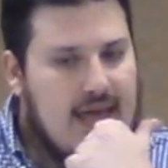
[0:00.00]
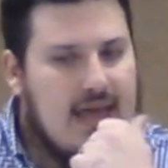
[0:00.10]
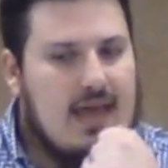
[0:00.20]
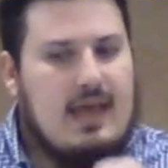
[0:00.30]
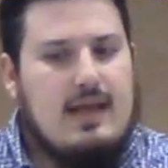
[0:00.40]

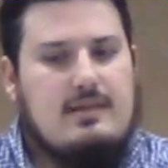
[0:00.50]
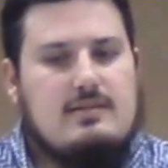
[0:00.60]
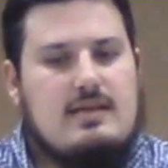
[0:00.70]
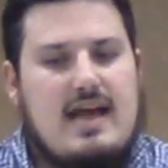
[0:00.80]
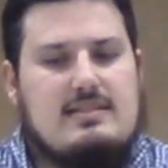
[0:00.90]

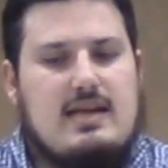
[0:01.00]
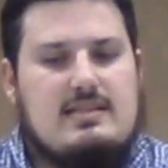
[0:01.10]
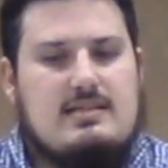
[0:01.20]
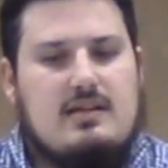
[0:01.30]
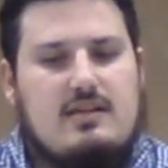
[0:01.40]
And as I
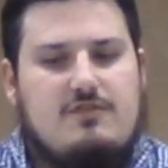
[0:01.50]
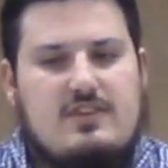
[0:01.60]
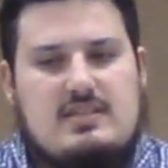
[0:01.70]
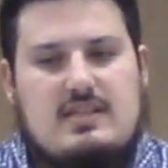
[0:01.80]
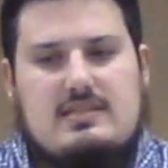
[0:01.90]
studied
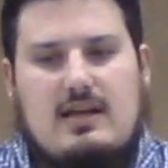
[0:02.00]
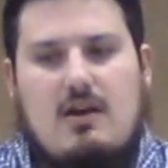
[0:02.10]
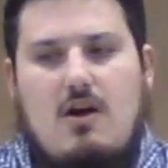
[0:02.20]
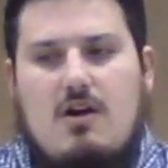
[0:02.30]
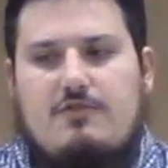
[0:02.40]
physics at
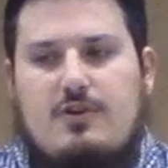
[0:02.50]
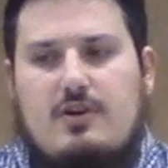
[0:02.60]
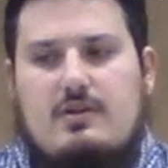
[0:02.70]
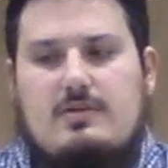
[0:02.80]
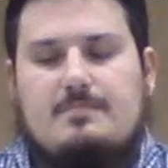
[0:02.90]

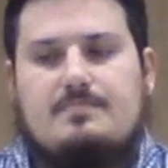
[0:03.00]
Harvard,